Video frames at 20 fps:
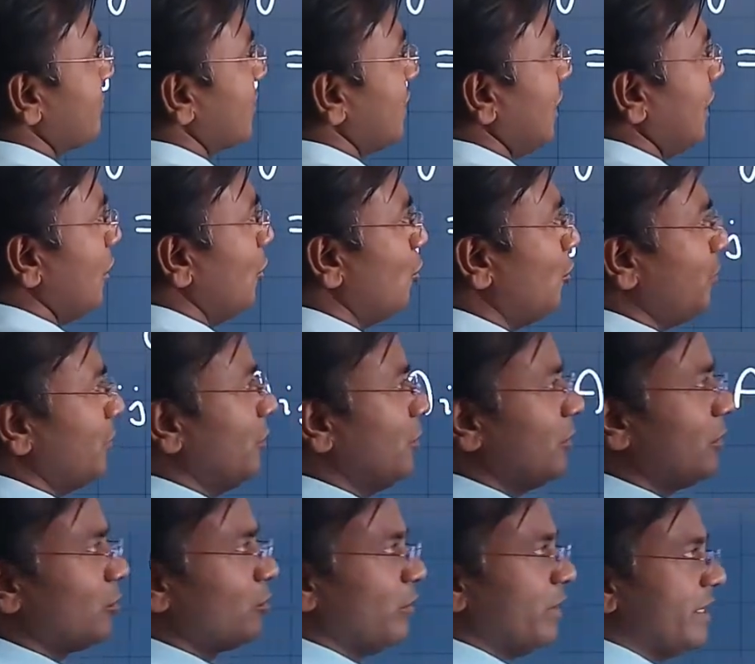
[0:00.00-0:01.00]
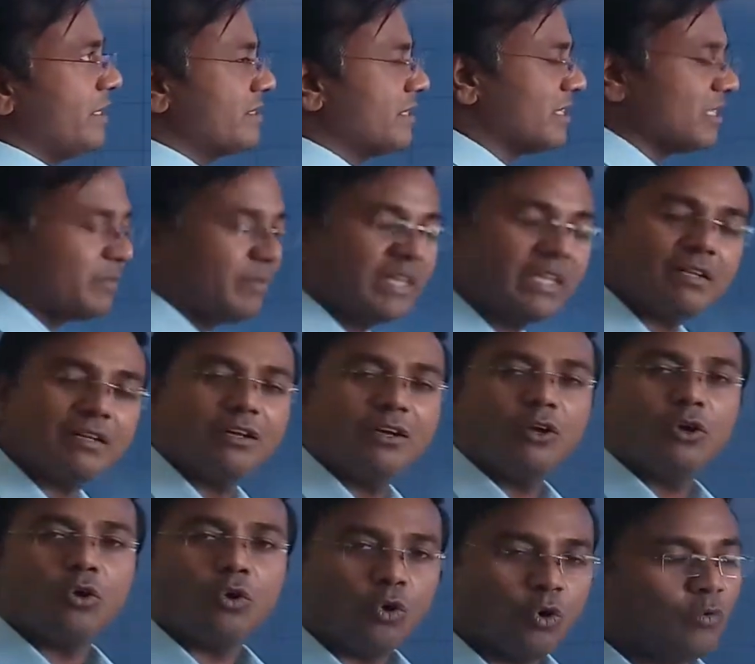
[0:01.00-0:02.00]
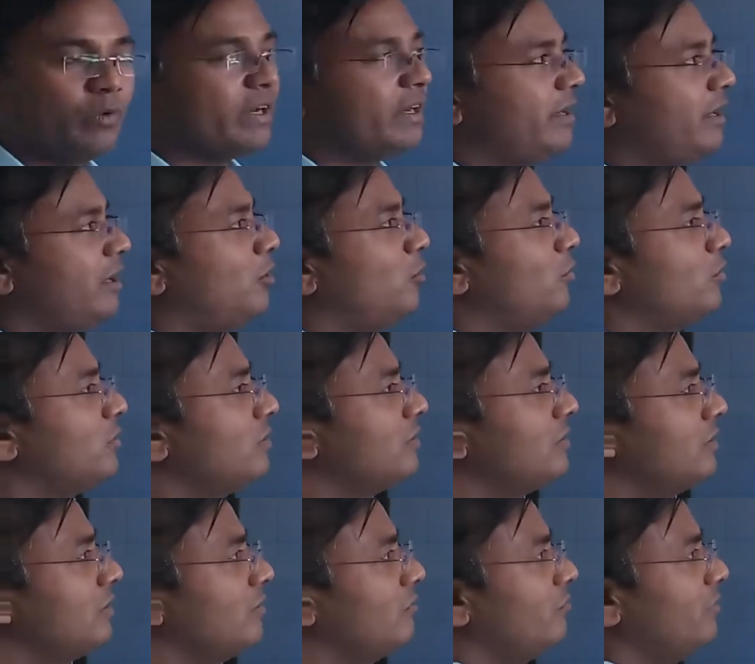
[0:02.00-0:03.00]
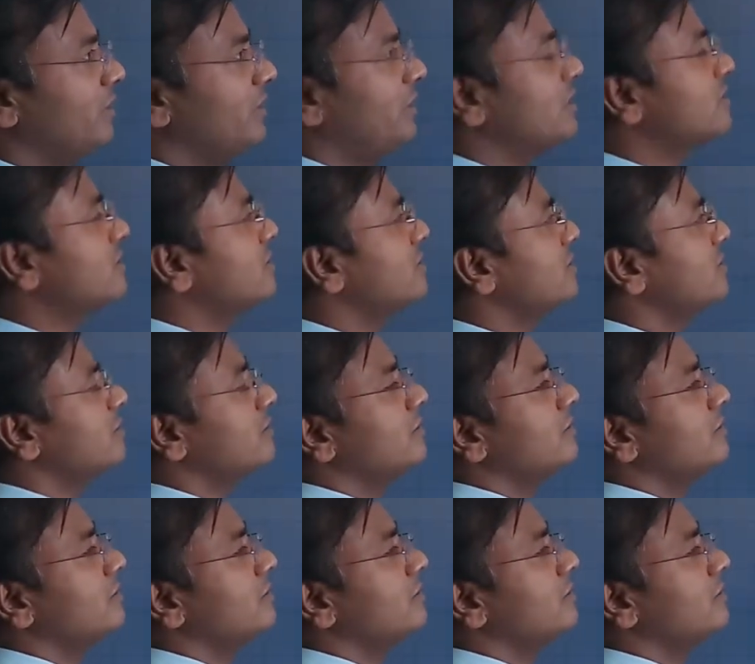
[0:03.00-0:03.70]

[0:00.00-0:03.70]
I hope your queries has been over now with this